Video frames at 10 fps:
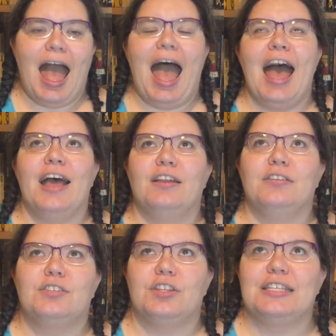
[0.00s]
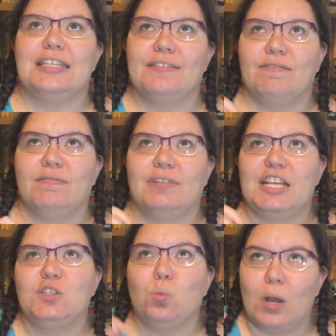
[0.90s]
And so there's at
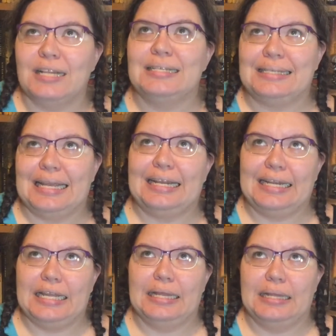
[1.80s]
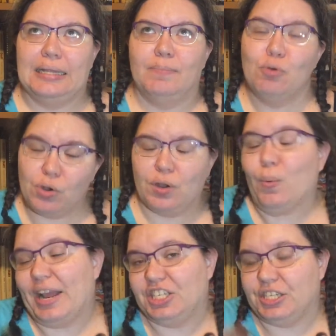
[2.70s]
least one scene in the book
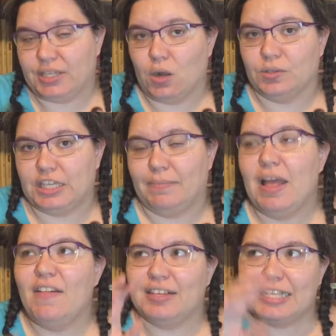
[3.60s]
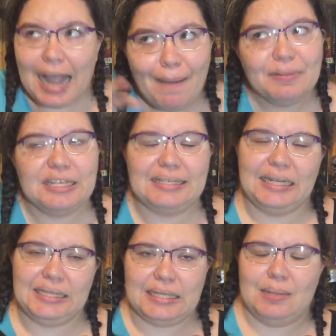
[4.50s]
where she scolds him. There's a couple of
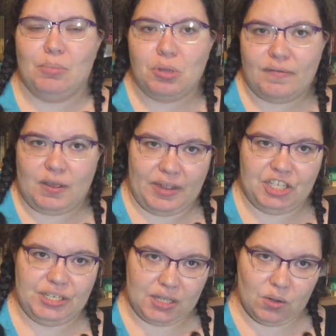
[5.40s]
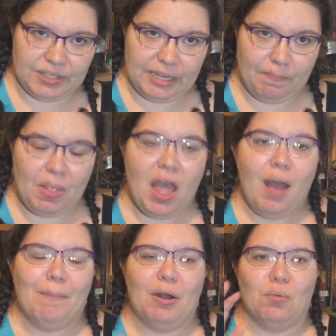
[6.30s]
scenes in the movie where she scolds him.
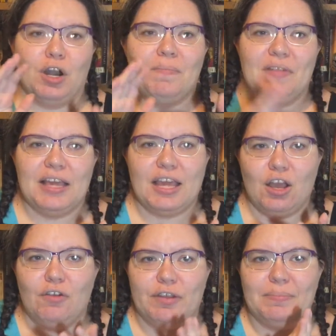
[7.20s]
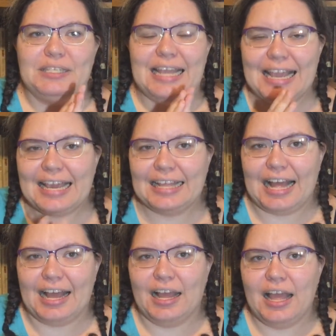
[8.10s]
But what I'm thinking of in
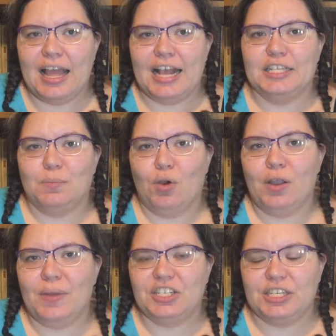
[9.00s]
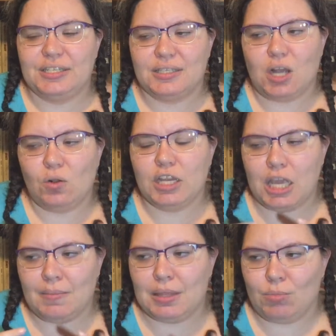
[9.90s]
particular is a point where she's
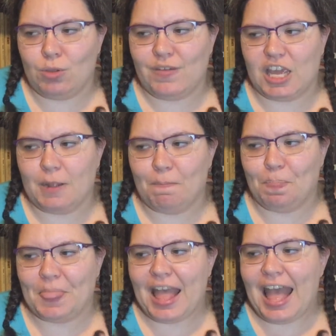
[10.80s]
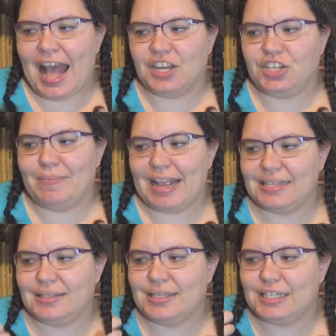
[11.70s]
scolding him in the movie and she
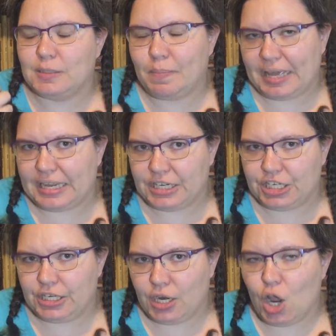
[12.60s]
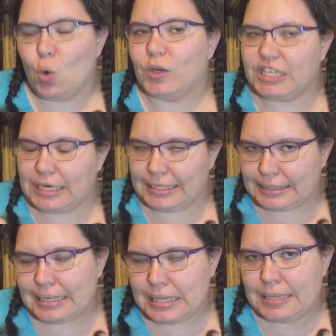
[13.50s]
makes this speech, which
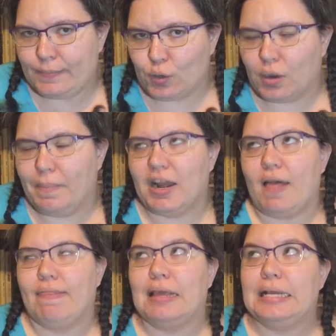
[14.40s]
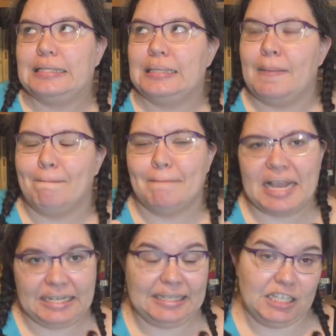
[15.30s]
isn't in the book, but I think it's an
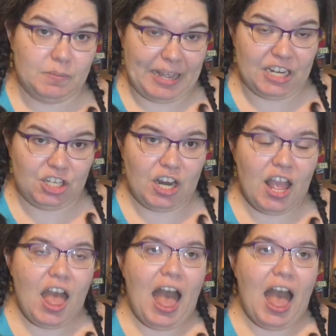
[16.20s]
amazing speech.